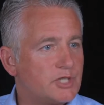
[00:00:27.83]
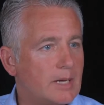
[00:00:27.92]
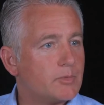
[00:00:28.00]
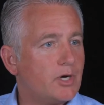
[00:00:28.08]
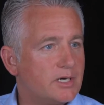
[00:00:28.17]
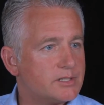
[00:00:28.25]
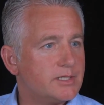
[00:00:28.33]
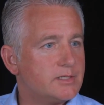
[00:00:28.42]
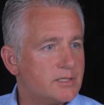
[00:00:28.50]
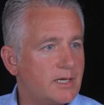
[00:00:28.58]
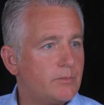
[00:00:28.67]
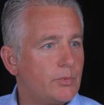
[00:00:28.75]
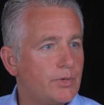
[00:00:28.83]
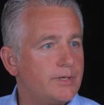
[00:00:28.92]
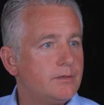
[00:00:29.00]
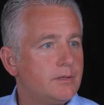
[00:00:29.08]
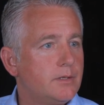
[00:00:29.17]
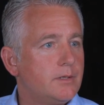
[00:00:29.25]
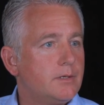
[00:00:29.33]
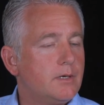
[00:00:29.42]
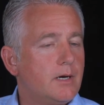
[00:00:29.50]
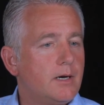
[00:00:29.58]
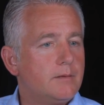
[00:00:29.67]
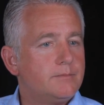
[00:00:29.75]
job costing standpoint.
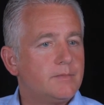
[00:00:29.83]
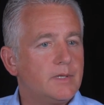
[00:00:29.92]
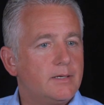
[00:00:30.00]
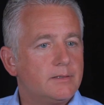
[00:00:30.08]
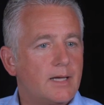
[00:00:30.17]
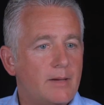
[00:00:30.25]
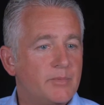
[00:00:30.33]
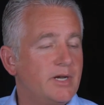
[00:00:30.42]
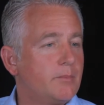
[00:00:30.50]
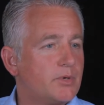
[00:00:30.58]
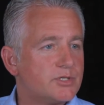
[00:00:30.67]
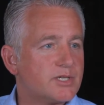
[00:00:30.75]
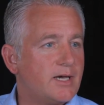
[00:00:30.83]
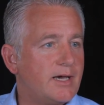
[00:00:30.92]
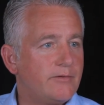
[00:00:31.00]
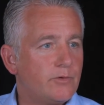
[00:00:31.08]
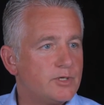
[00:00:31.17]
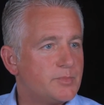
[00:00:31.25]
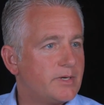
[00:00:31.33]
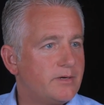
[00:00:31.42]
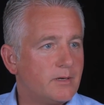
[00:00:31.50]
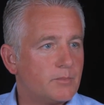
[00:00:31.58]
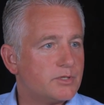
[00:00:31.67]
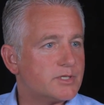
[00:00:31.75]
I'm a numbers guy, I've always been
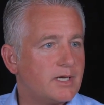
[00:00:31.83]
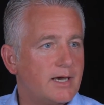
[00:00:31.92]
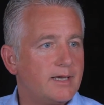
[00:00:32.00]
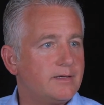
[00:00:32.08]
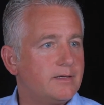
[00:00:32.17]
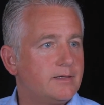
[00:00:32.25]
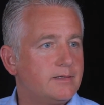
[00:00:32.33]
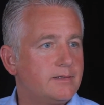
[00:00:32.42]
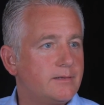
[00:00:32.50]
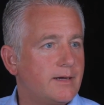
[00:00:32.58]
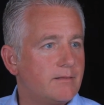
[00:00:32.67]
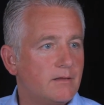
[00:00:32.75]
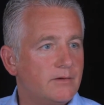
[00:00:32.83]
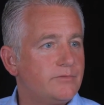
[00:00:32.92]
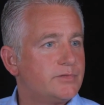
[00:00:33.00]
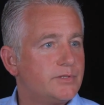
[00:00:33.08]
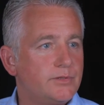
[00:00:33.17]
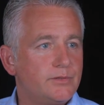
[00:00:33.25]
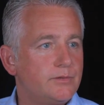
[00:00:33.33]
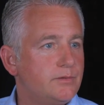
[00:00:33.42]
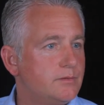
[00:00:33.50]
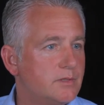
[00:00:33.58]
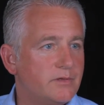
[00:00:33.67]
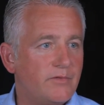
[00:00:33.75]
a numbers guy, and I love
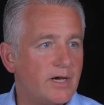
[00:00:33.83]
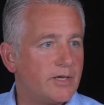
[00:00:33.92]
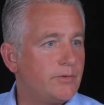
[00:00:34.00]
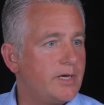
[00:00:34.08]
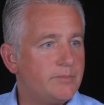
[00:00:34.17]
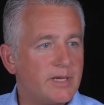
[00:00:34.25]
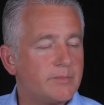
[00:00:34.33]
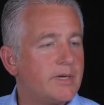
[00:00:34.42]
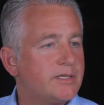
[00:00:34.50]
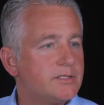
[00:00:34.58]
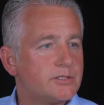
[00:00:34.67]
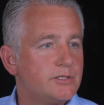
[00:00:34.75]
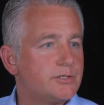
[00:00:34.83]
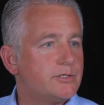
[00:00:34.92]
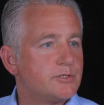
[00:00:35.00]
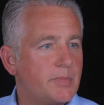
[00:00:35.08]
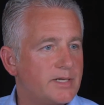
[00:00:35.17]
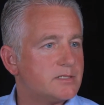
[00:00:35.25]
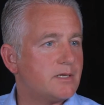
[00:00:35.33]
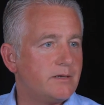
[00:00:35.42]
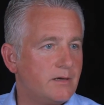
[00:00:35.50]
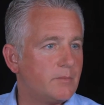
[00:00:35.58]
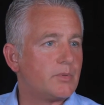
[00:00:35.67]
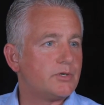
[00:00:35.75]
to evaluate and make my decisions based
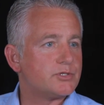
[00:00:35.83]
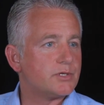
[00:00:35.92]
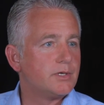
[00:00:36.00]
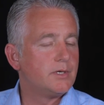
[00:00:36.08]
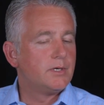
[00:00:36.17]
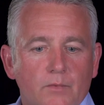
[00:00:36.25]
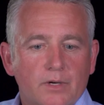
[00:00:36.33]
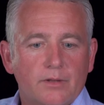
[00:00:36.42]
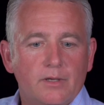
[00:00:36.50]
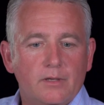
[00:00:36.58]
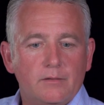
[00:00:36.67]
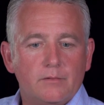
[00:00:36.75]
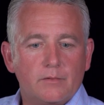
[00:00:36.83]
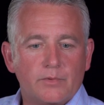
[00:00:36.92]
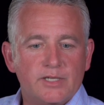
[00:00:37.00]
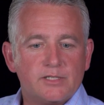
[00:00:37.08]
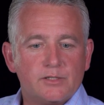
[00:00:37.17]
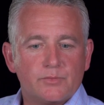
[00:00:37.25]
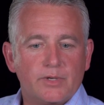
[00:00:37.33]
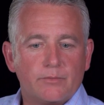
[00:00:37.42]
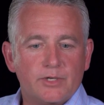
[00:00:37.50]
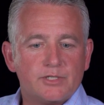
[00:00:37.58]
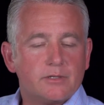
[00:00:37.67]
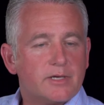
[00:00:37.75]
on numbers. One of the reasons
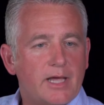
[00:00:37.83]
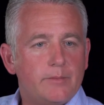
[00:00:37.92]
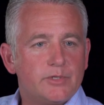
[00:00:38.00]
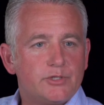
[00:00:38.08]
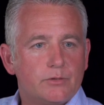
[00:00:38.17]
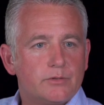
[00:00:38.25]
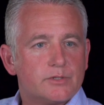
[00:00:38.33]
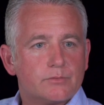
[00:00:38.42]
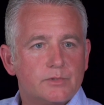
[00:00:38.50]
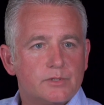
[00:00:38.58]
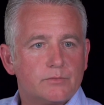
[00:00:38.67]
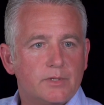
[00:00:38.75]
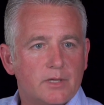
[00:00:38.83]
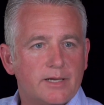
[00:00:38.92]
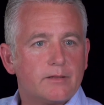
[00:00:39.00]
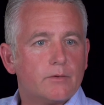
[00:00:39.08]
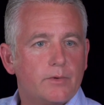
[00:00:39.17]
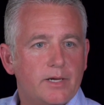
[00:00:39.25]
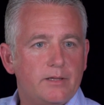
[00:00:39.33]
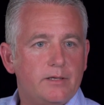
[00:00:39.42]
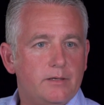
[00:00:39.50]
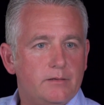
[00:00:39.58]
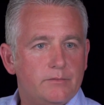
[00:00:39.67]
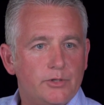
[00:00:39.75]
we originally came to Jonas was we liked the way
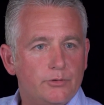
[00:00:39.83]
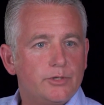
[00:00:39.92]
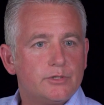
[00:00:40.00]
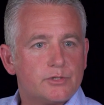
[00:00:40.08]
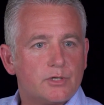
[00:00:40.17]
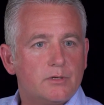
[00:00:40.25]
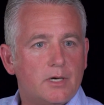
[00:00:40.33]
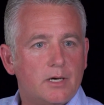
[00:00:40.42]
the union